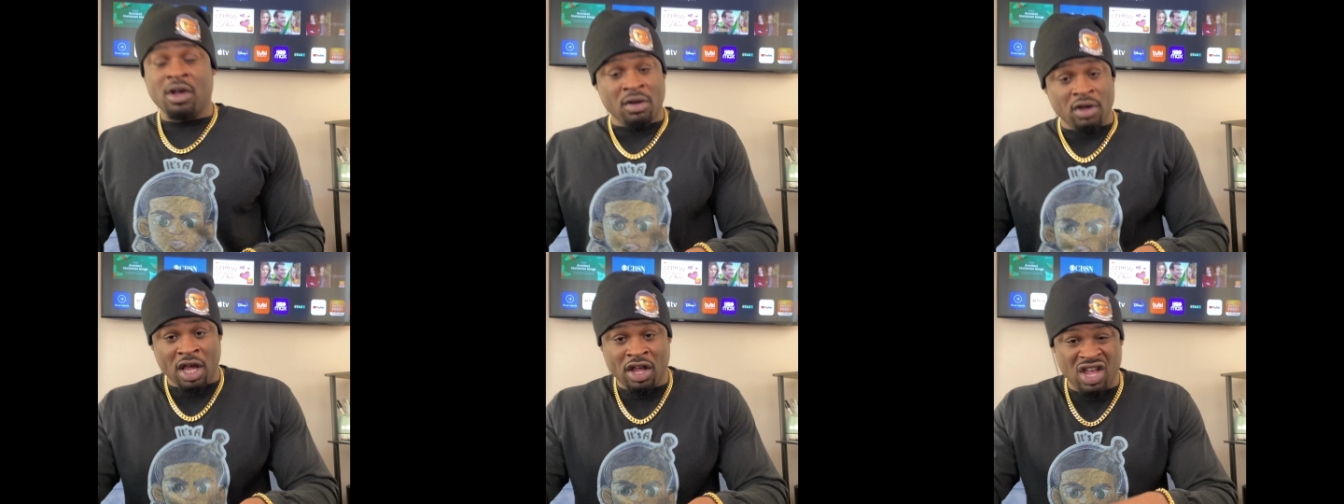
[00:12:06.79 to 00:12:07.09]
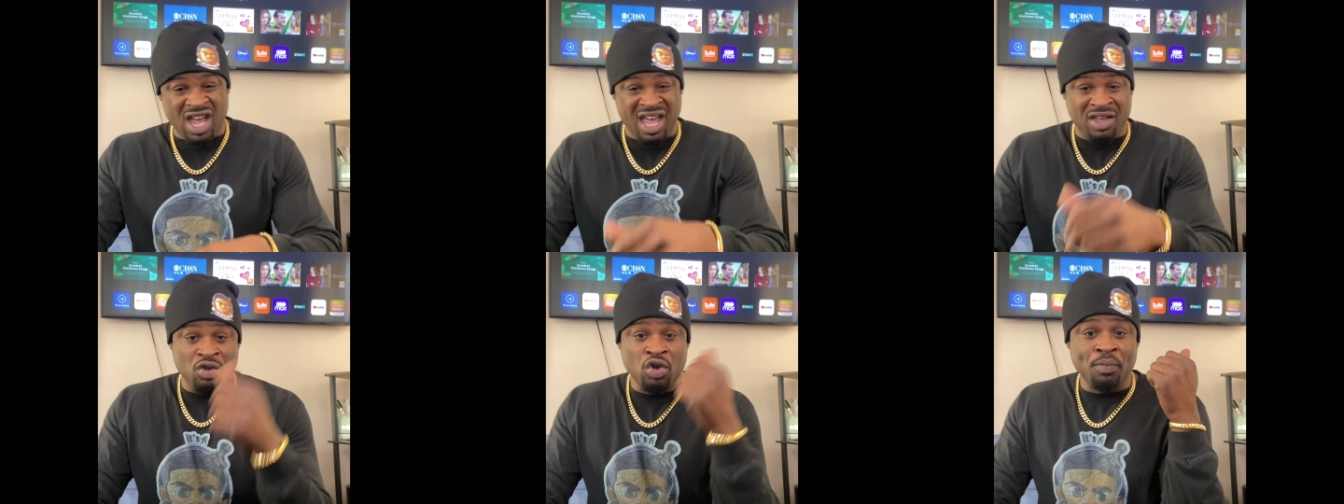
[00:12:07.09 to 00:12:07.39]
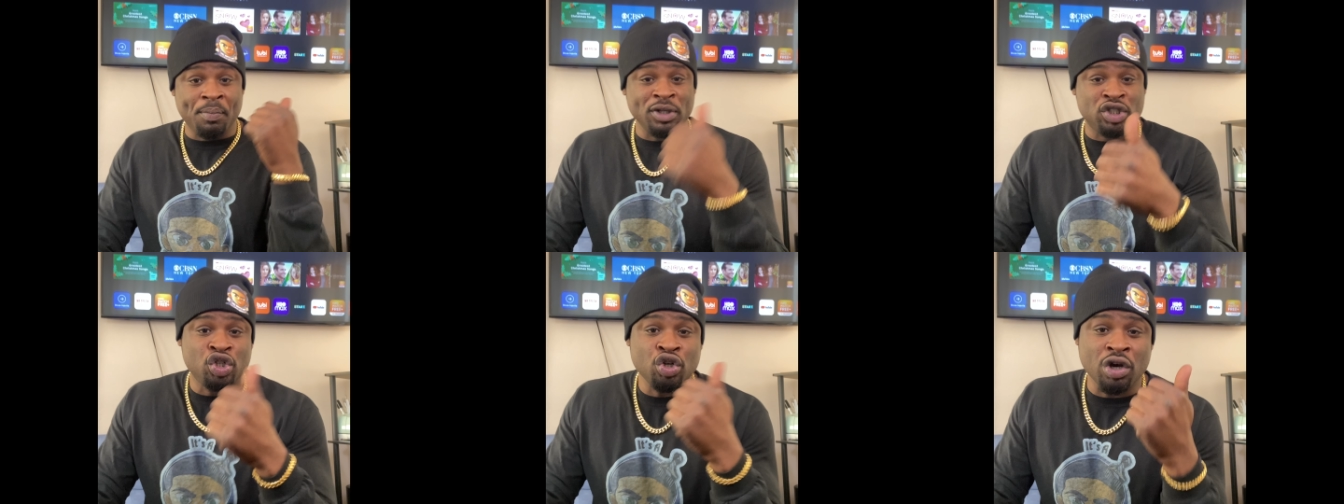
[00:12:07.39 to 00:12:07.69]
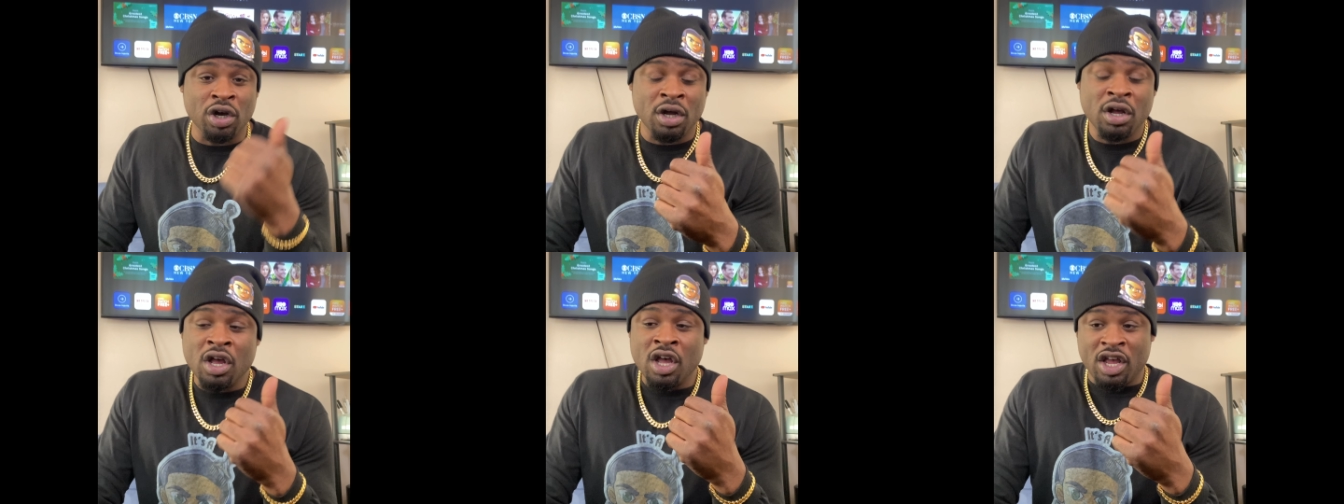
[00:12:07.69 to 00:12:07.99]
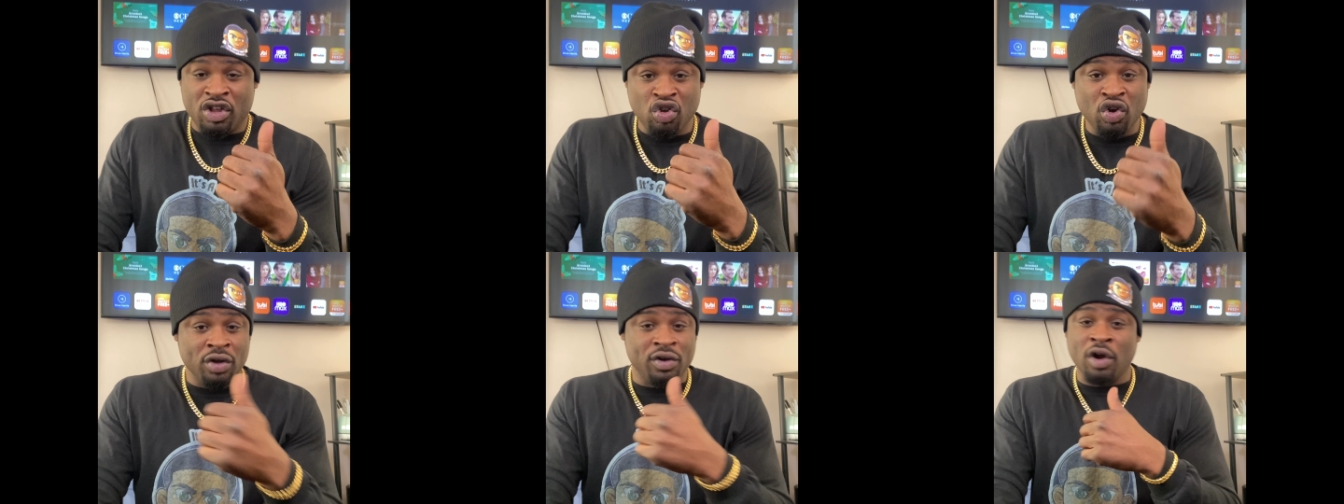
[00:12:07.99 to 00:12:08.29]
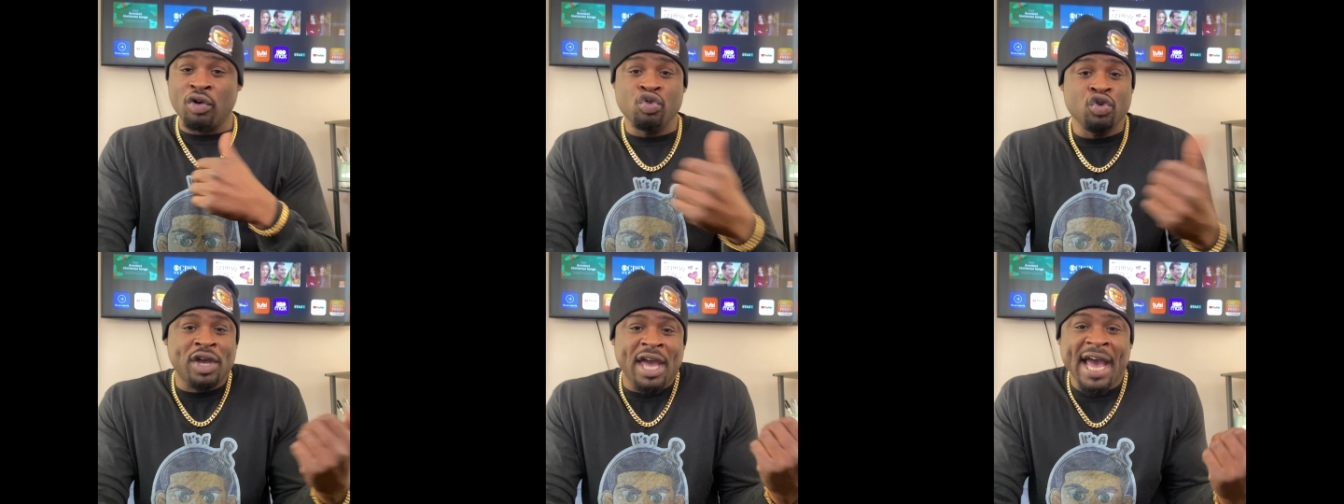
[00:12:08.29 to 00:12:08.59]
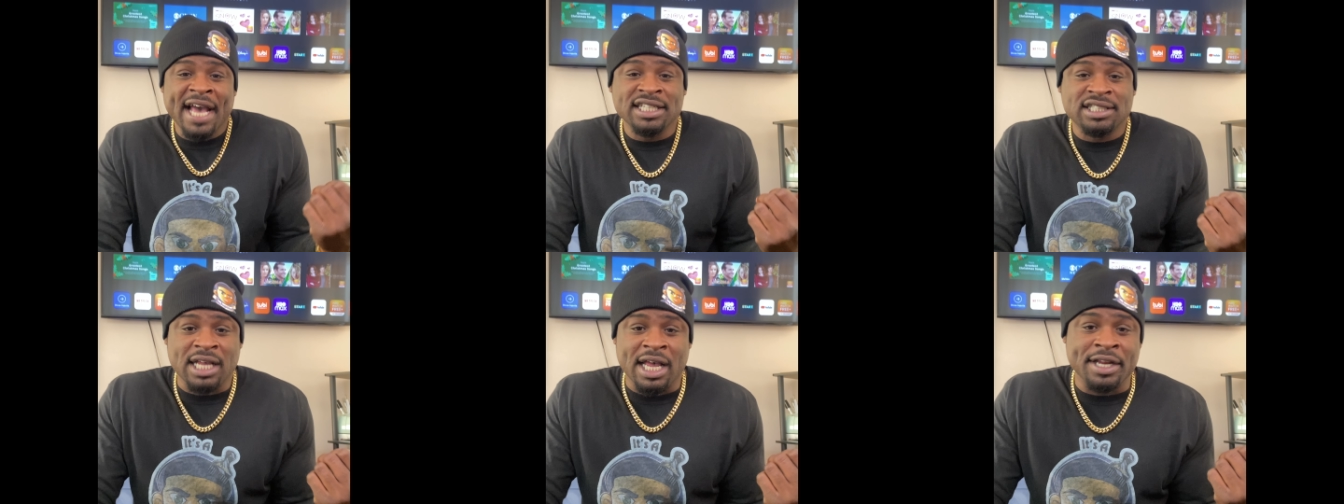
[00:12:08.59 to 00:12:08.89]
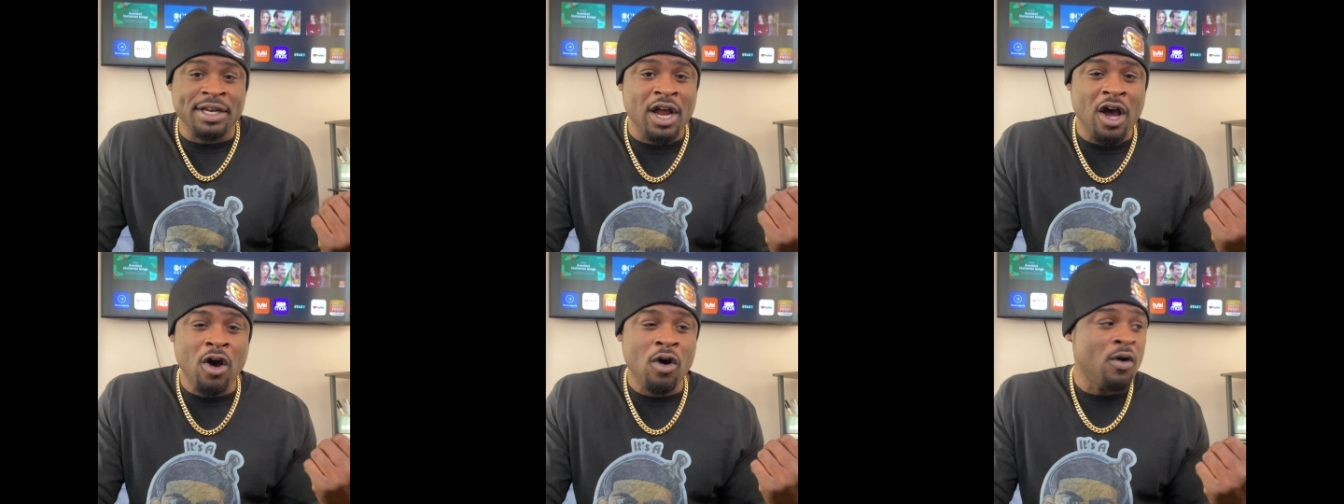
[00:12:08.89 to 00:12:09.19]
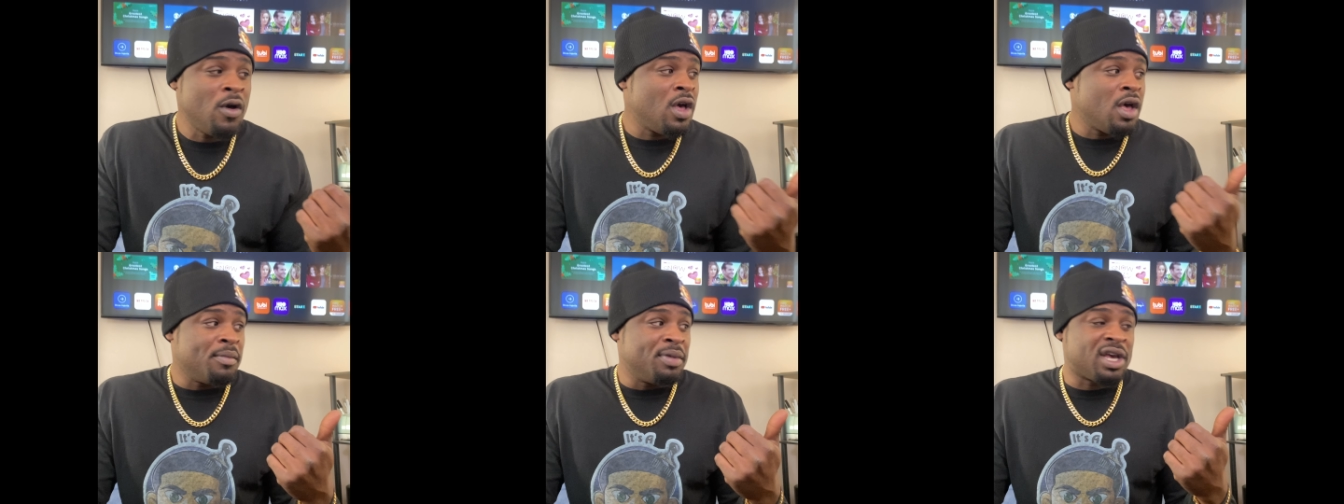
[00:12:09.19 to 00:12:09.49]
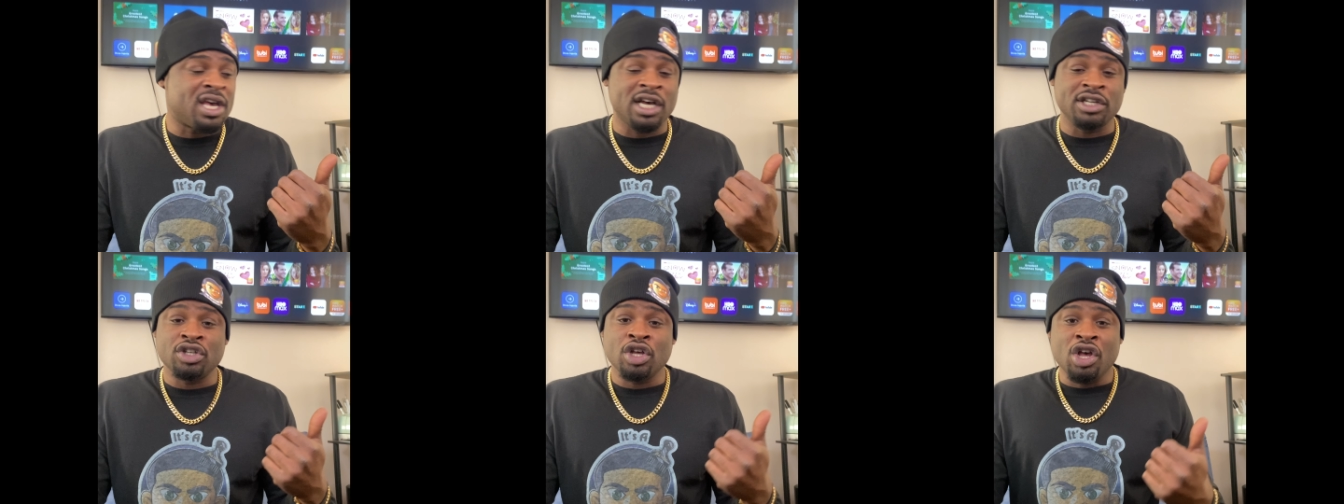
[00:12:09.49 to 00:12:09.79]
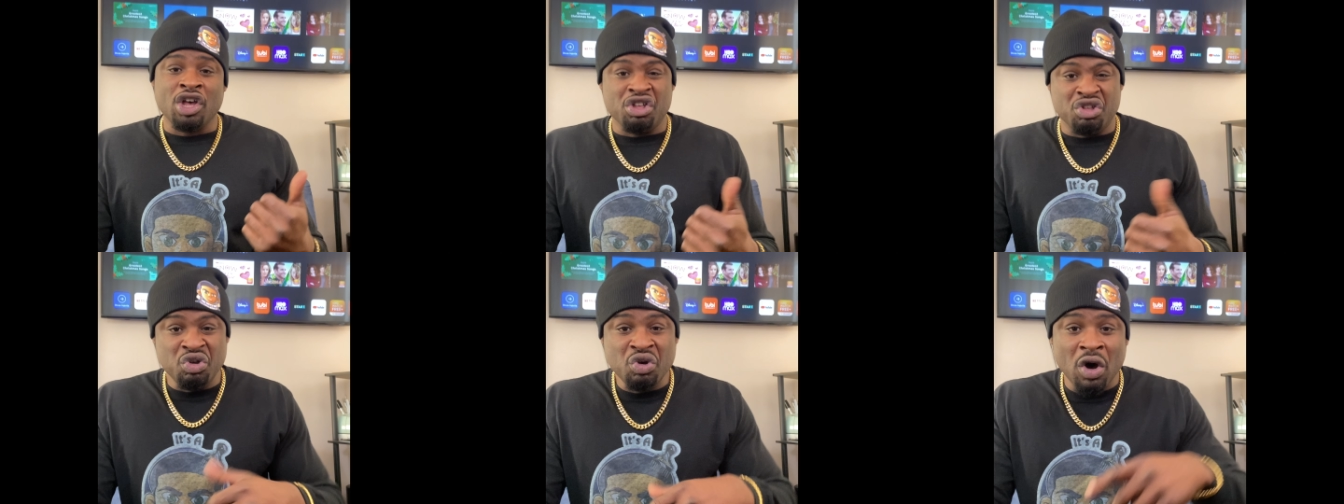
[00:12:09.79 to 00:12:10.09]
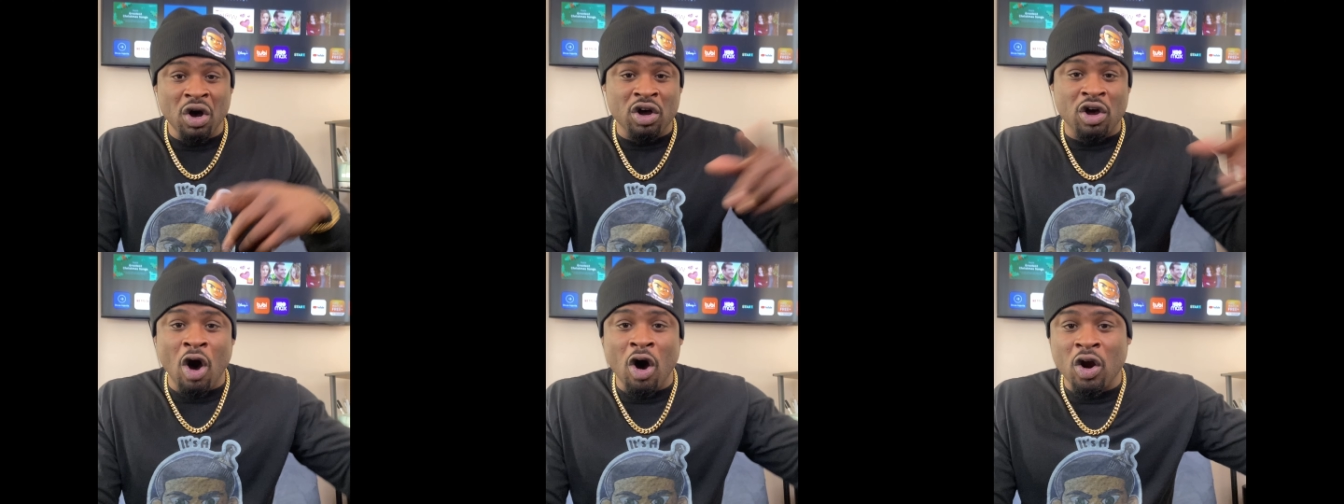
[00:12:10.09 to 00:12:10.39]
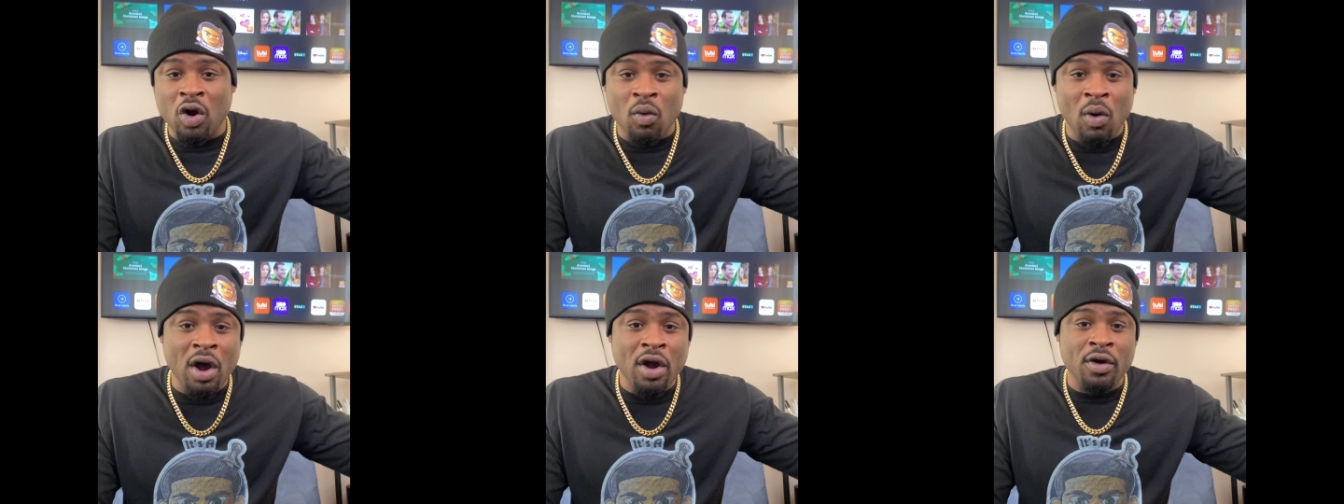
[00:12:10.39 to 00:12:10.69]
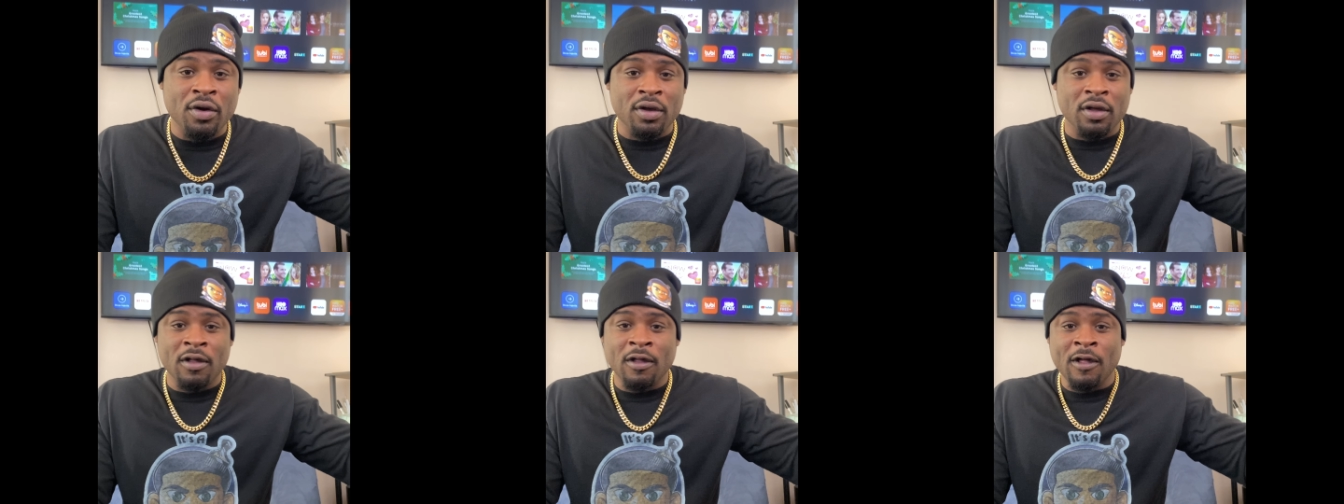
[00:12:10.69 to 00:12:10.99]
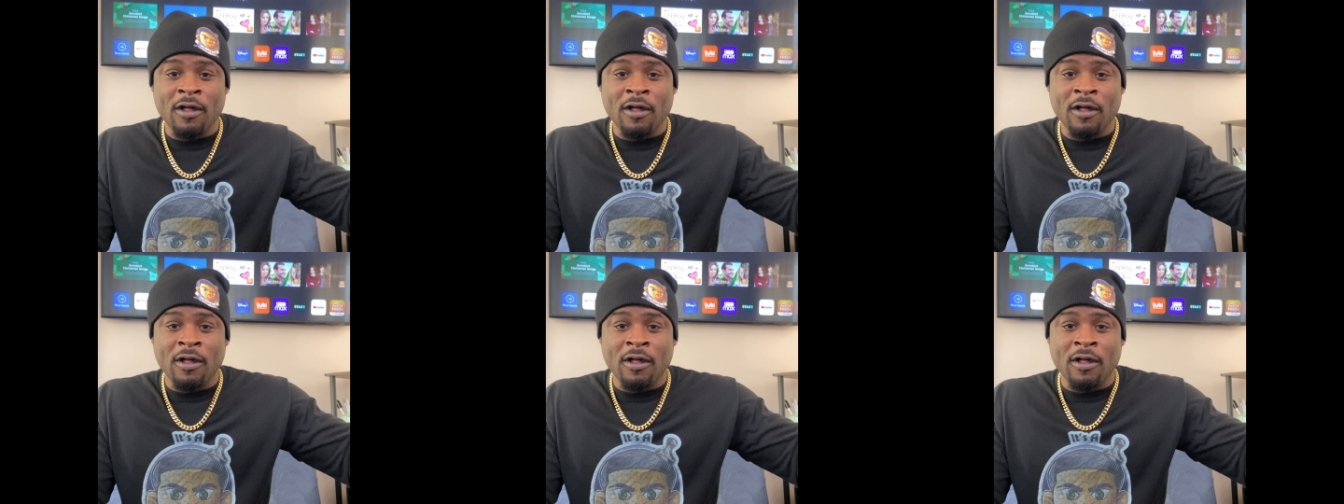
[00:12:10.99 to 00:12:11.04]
And, and you, But you gonna, you know, you can't say no, because you going to go to work